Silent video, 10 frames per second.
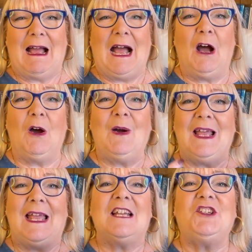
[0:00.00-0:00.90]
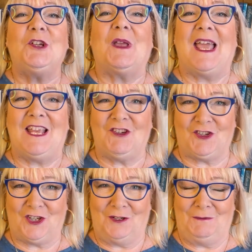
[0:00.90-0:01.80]
our
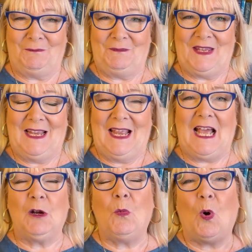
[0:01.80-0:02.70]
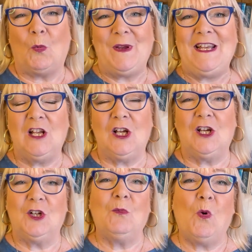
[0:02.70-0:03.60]
education and what we
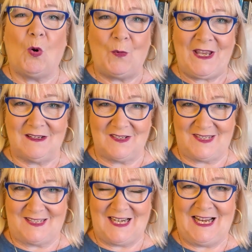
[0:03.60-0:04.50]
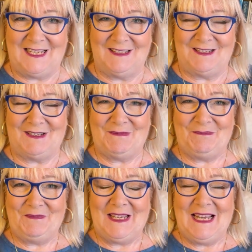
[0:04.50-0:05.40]
learn and what we understand.
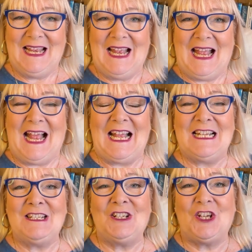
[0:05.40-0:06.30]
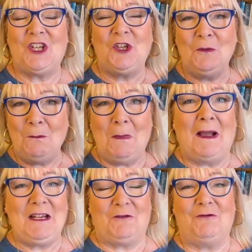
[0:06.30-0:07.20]
And you
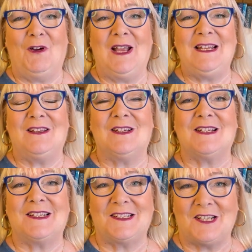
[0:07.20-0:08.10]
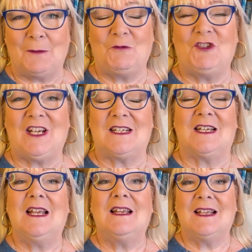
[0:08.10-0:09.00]
might find that a
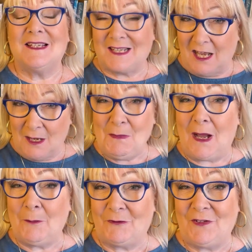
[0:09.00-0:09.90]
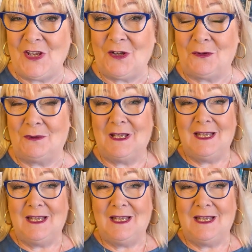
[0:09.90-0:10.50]
subject has come up for you